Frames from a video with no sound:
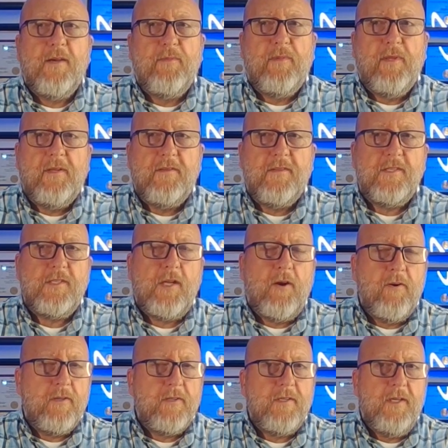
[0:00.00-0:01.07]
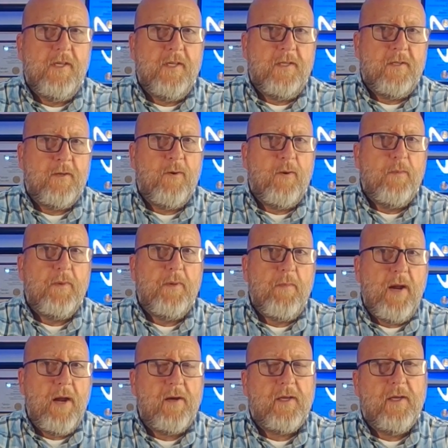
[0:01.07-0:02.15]
that starts in corporate
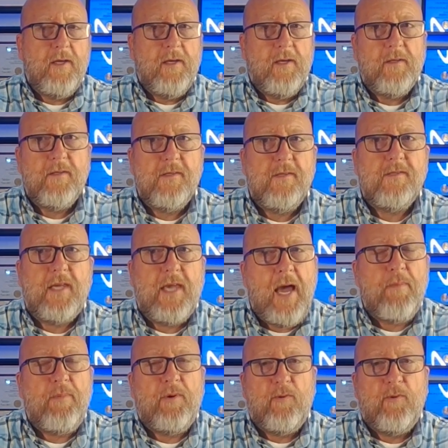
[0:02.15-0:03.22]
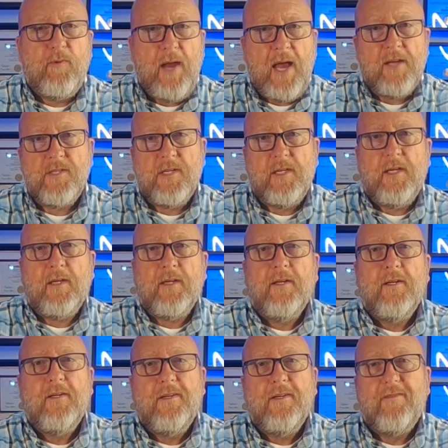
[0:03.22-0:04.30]
America. It's capital rationing,
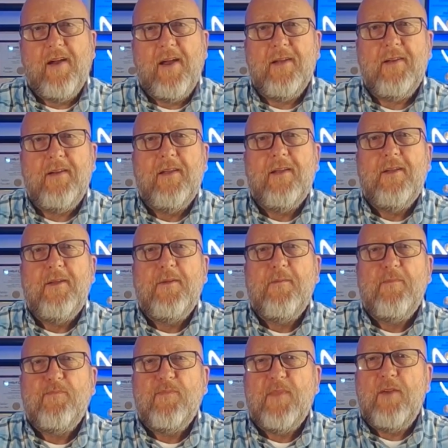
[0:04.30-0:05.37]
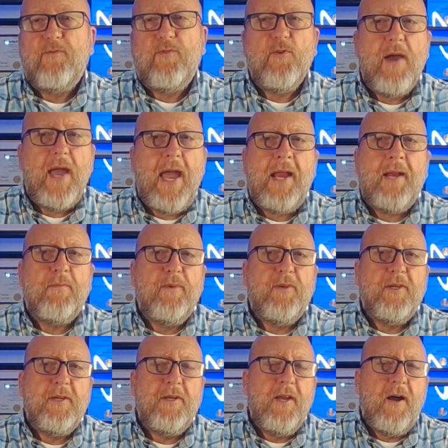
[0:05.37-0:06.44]
right? If you had $1
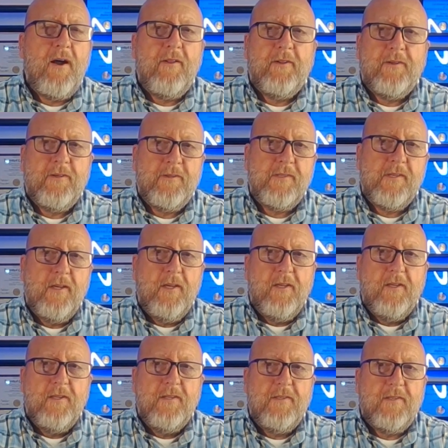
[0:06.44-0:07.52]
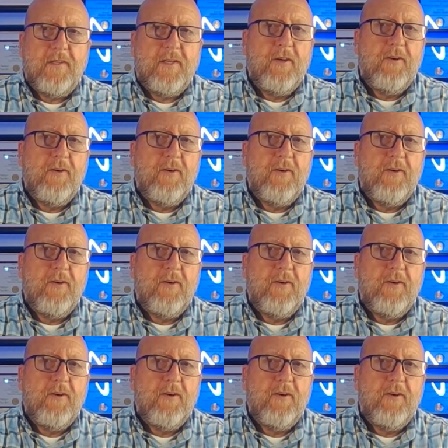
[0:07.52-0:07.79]
million to go